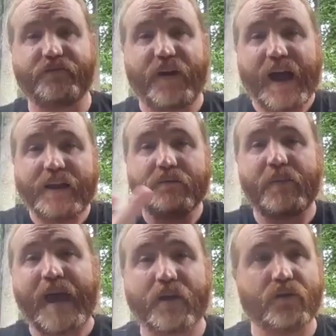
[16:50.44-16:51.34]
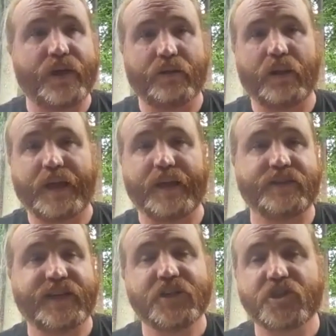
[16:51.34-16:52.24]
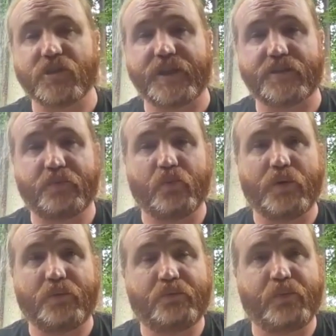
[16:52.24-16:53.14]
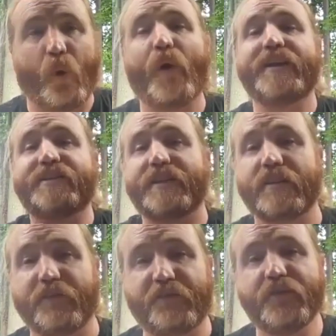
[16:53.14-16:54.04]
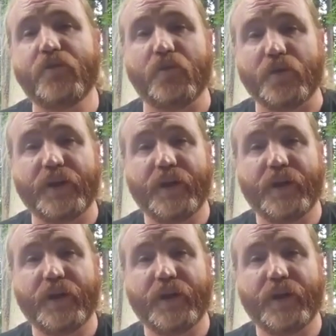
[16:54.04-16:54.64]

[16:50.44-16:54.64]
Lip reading: fine matter that like essentially would poison the food.